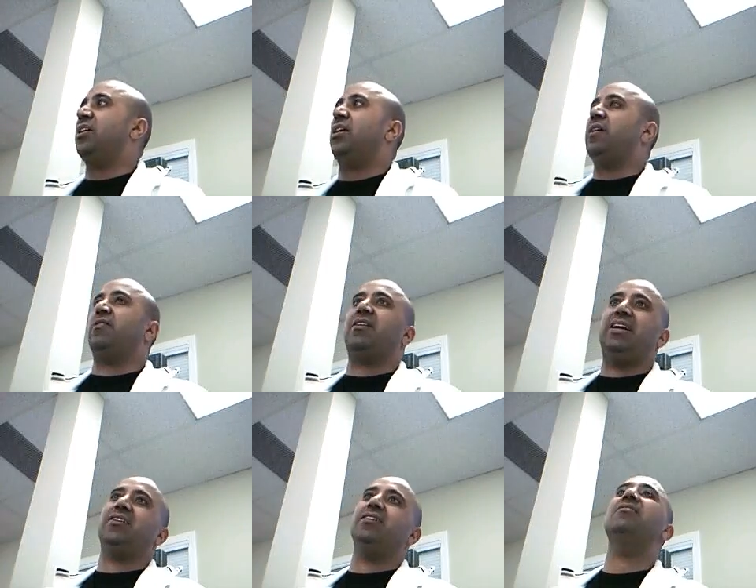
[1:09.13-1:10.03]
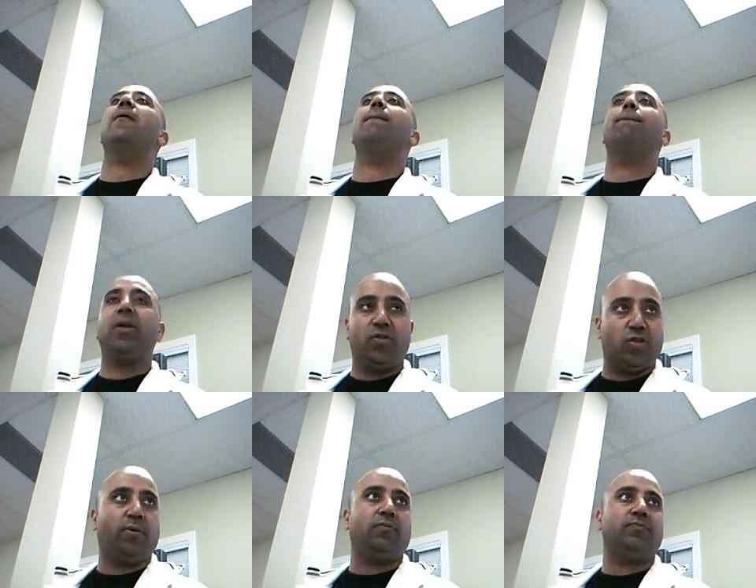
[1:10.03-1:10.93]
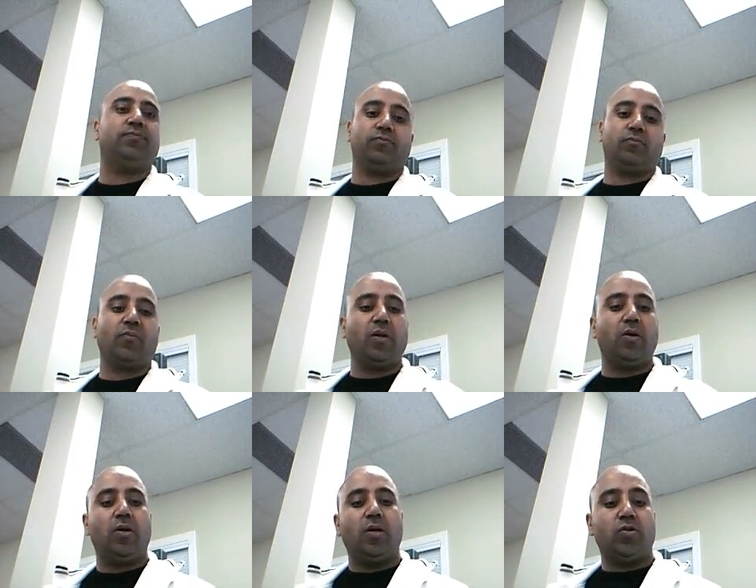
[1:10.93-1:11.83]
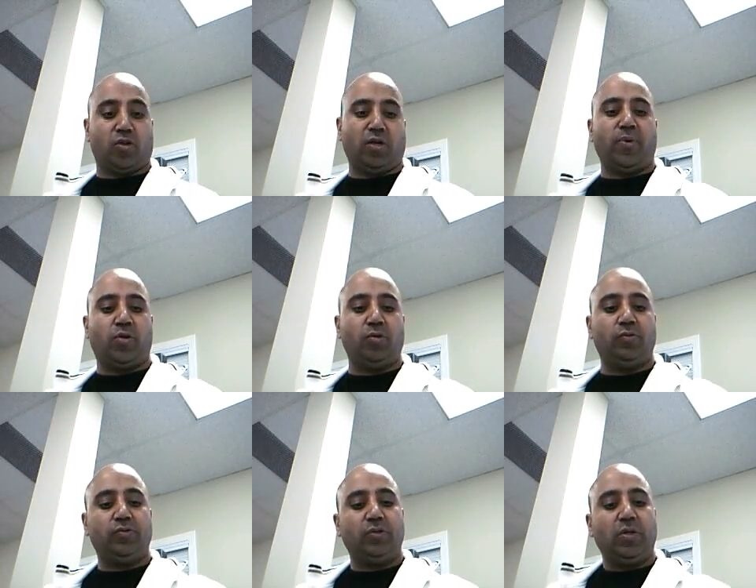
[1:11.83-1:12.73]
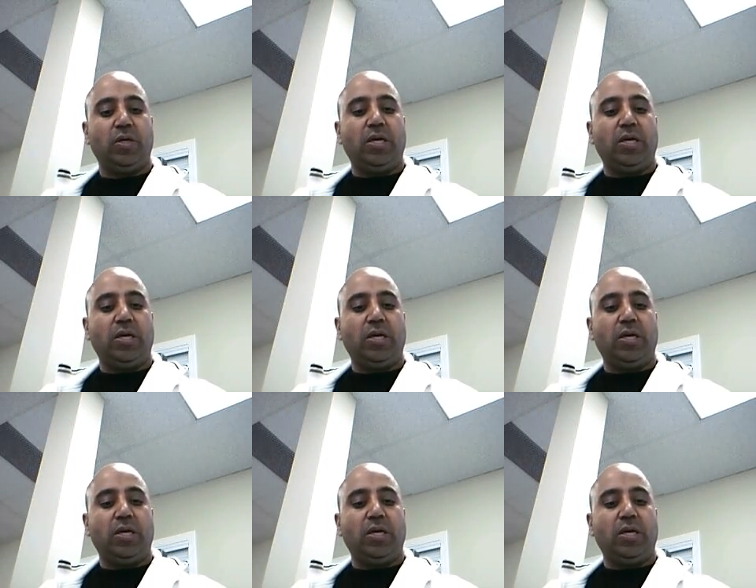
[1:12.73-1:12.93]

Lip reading: A person whom an agent represents is known in law